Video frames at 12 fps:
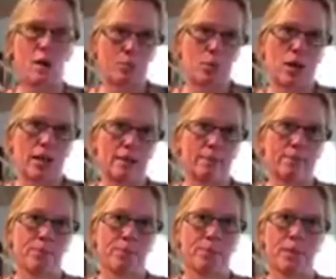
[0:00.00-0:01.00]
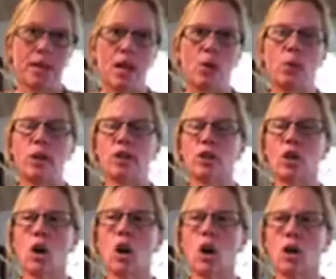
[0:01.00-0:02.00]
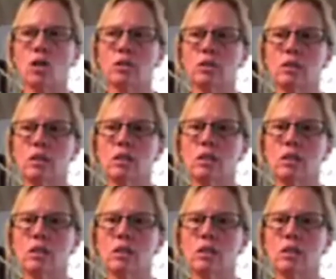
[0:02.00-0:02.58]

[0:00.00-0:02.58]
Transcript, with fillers: upright, and we are called